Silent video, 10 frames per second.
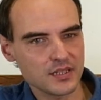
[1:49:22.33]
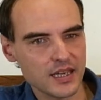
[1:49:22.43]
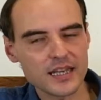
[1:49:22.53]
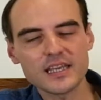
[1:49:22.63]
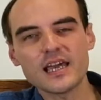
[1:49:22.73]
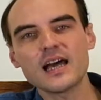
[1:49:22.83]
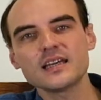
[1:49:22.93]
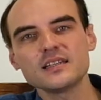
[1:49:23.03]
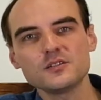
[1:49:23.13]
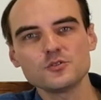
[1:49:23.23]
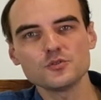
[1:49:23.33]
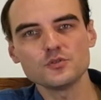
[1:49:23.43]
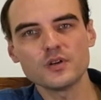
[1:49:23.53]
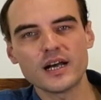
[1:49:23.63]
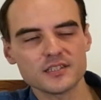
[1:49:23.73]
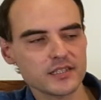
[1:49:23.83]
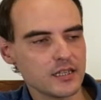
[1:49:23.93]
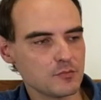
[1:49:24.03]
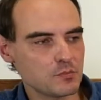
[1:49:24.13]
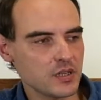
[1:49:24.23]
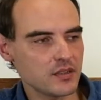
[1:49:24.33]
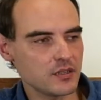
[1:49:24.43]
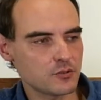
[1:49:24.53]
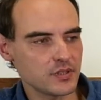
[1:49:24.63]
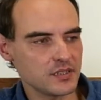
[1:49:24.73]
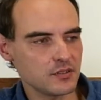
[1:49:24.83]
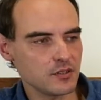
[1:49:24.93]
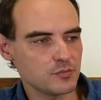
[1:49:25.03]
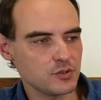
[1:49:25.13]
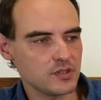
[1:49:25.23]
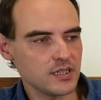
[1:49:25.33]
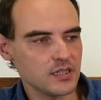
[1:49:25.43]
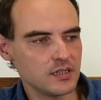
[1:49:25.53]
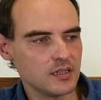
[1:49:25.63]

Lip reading: And yeah, I need to ask him about the Oriental Beauty.